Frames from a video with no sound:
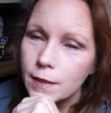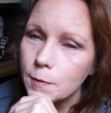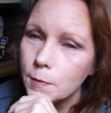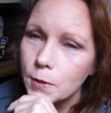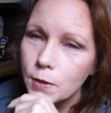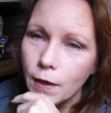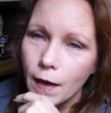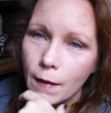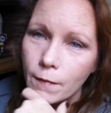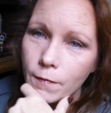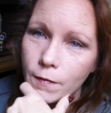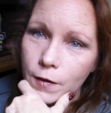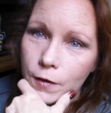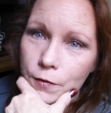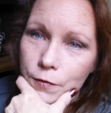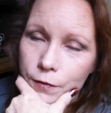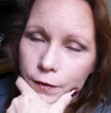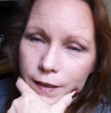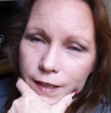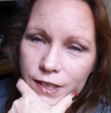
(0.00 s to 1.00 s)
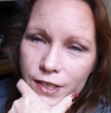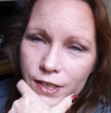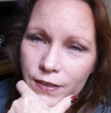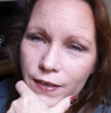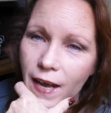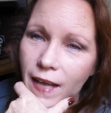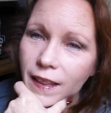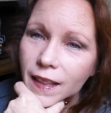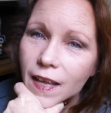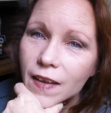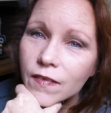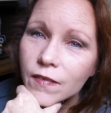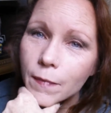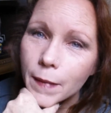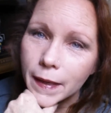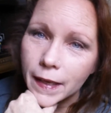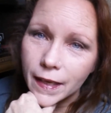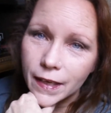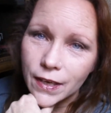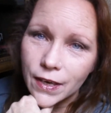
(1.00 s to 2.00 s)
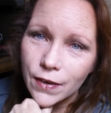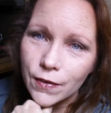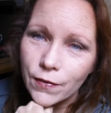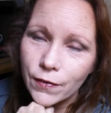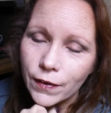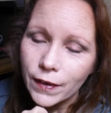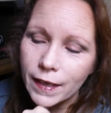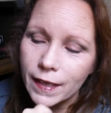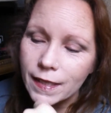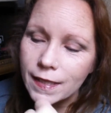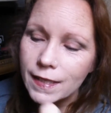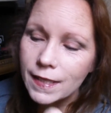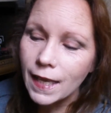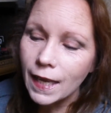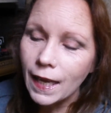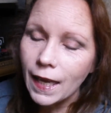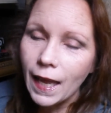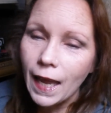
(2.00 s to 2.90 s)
subscribed, feel free to. I love making new friends.